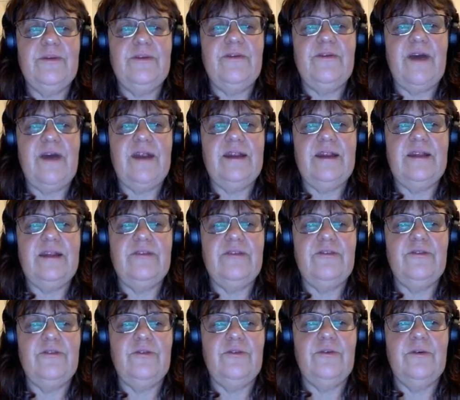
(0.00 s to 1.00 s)
divided
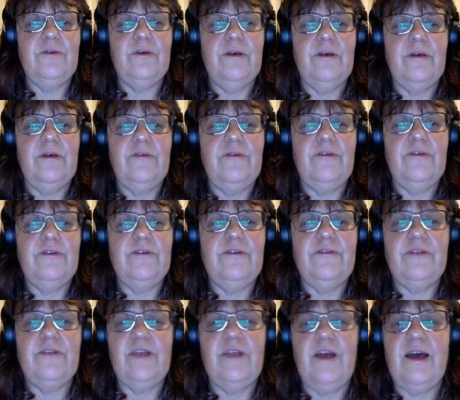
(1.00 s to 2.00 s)
into a few
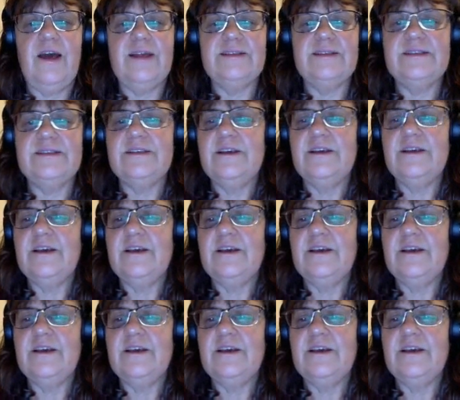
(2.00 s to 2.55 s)
different kinds.